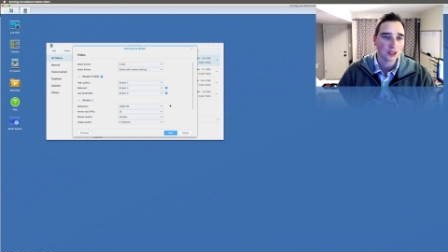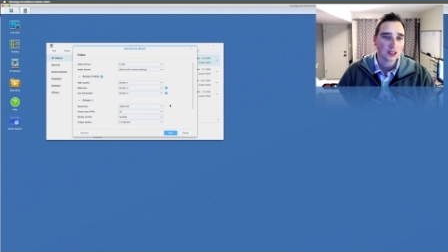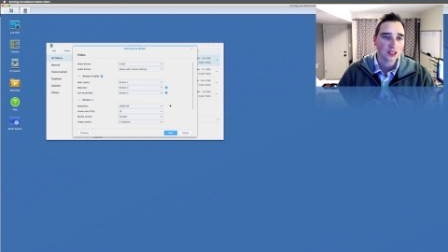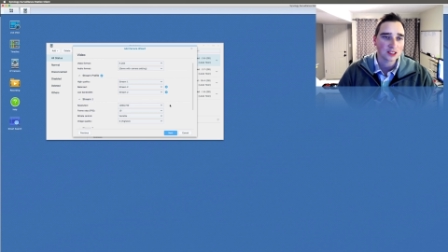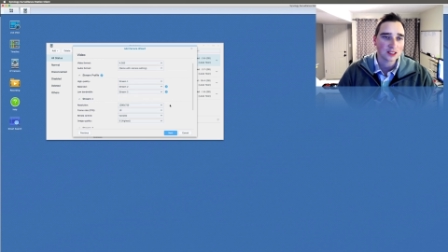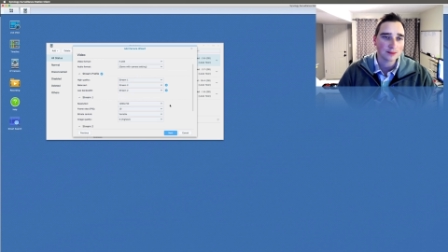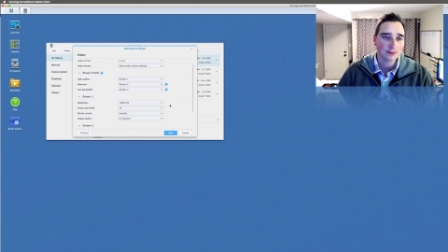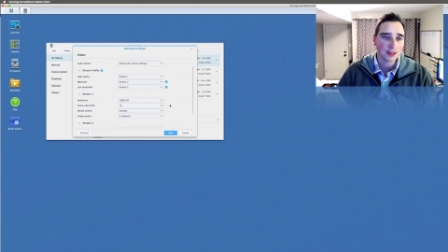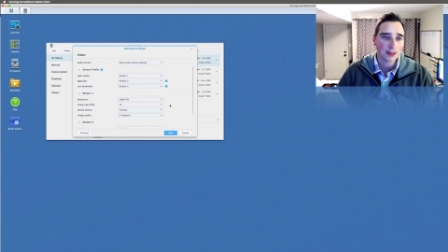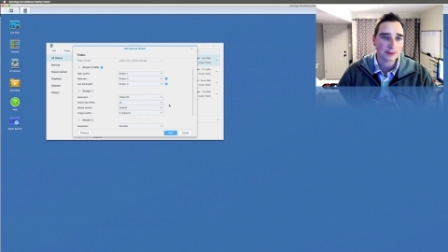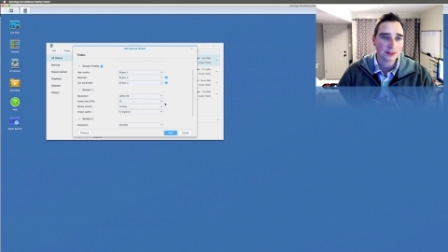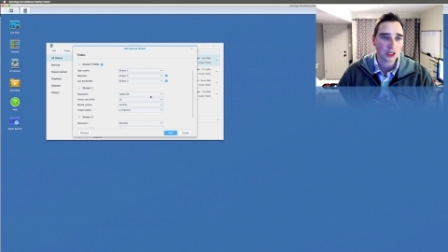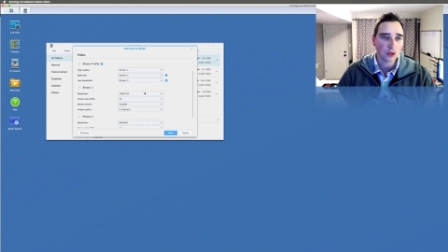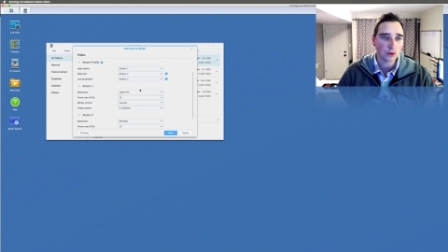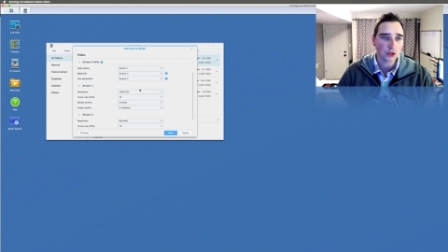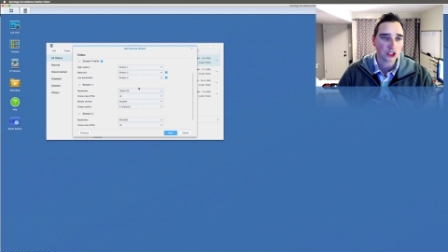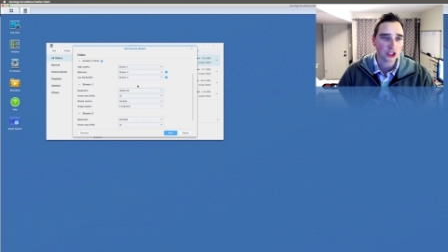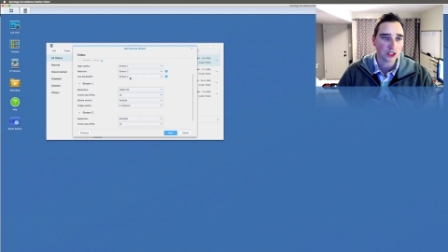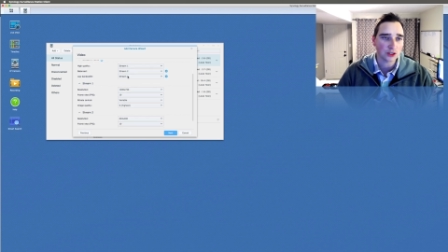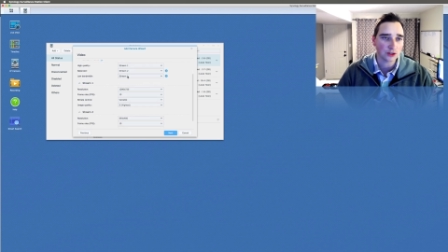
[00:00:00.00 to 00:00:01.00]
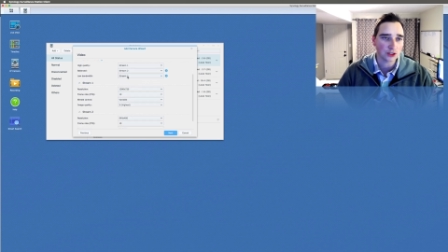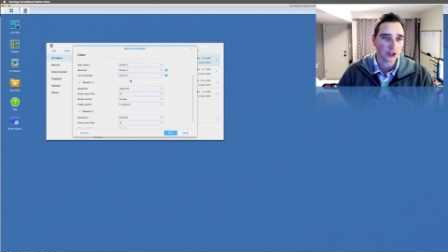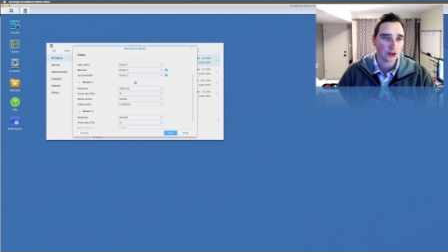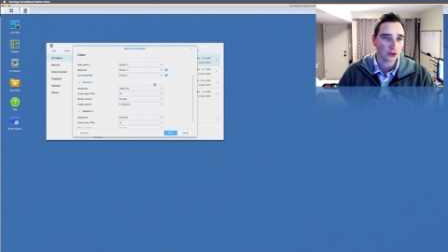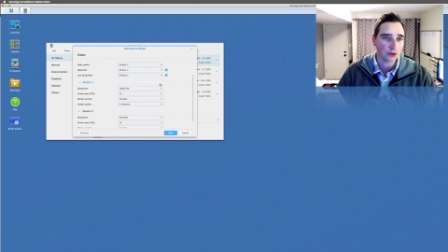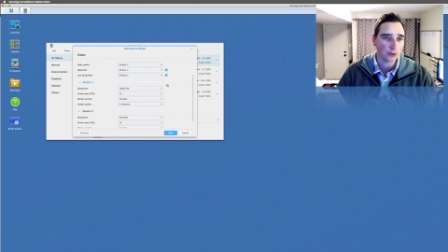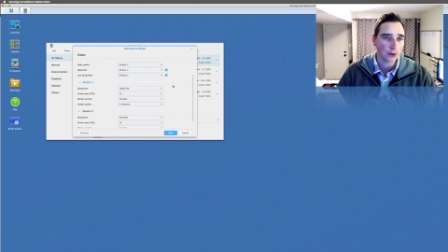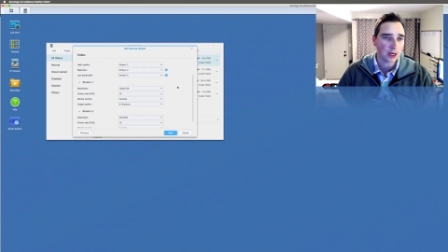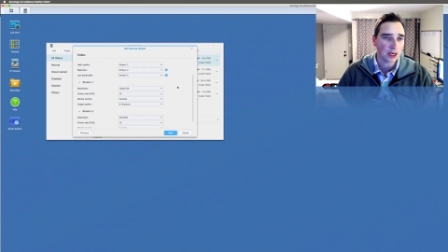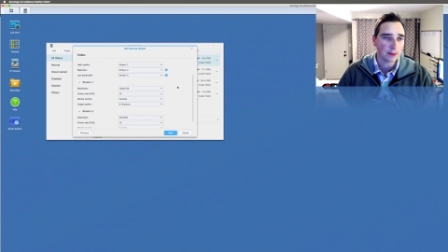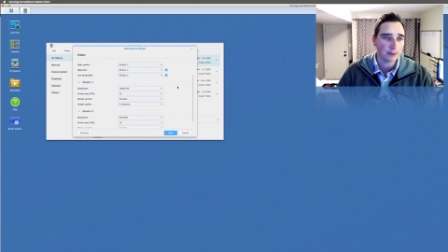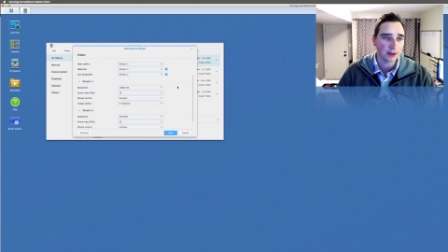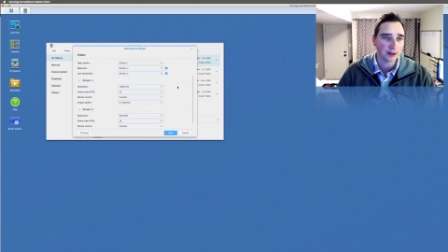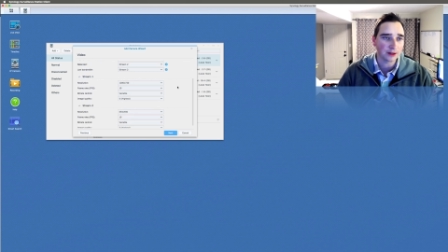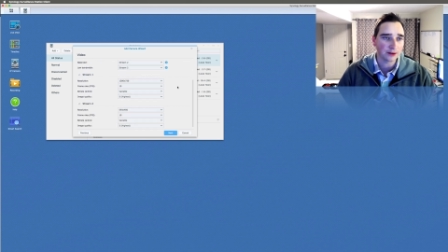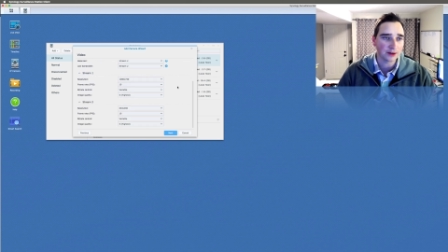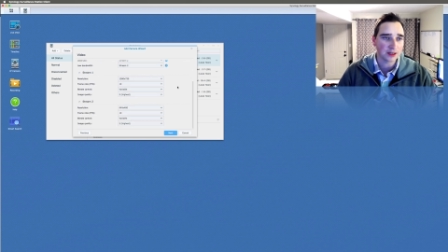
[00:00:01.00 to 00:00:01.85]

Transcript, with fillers: Sometimes I wish there was a three, but there